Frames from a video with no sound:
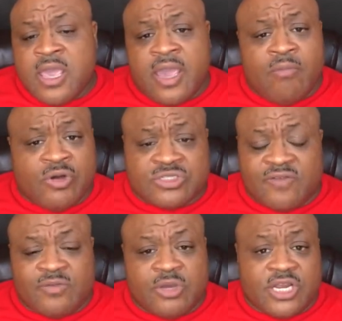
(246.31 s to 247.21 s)
And most
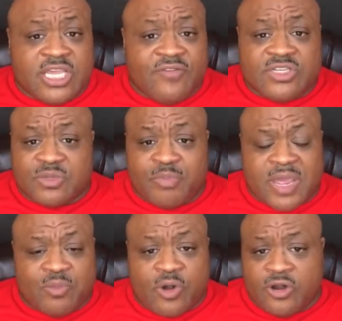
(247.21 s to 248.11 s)
of them going to give you some
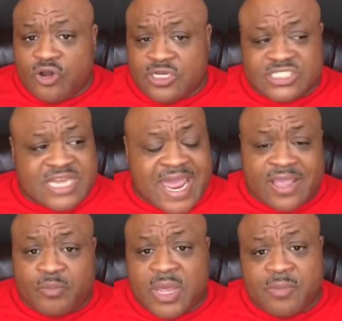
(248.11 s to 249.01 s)
paperwork or a
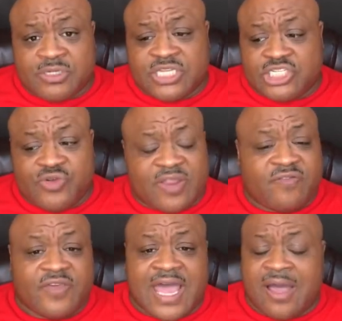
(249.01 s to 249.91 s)
stack of papers that you have to
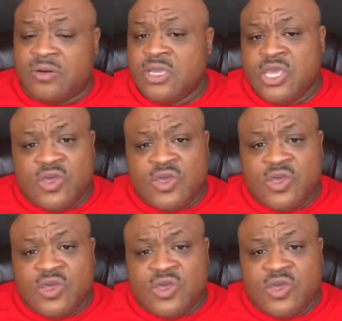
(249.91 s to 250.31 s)
fill out,